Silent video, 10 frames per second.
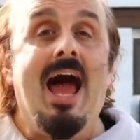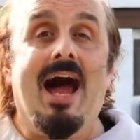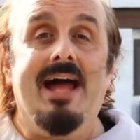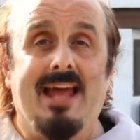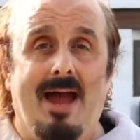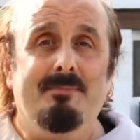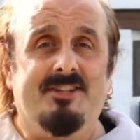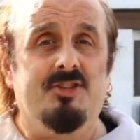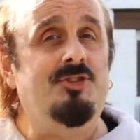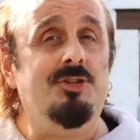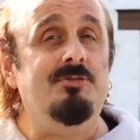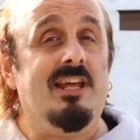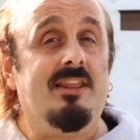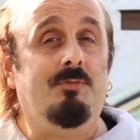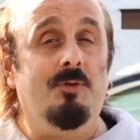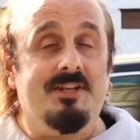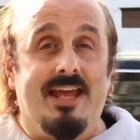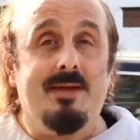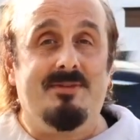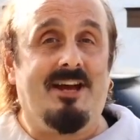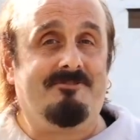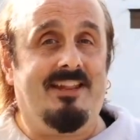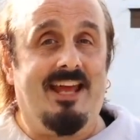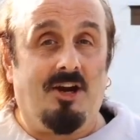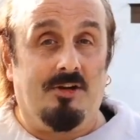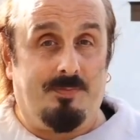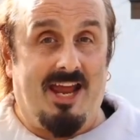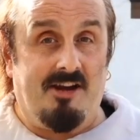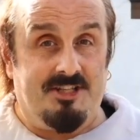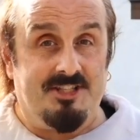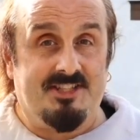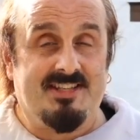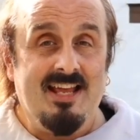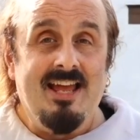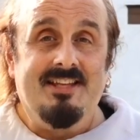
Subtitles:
And Hamnet and Judith were named after their godparents,